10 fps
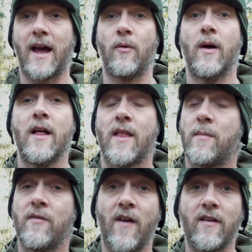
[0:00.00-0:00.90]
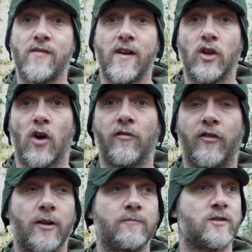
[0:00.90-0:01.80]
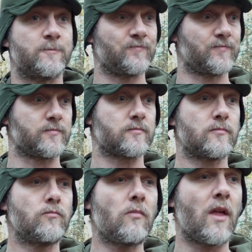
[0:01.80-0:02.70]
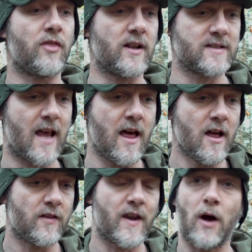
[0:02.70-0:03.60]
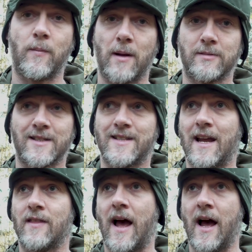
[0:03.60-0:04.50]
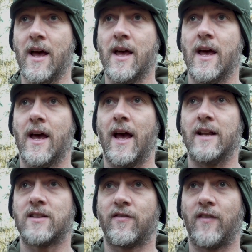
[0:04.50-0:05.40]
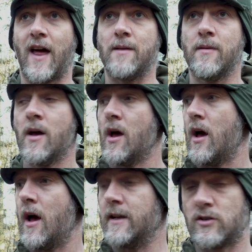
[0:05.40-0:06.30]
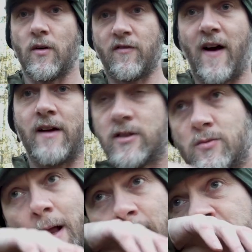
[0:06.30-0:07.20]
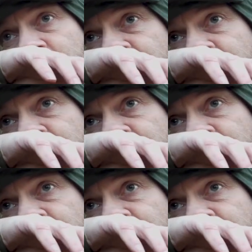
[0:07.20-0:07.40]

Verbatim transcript: now, be very, very confident that, uh, that I'll be able to take that into flame, into a fire as well.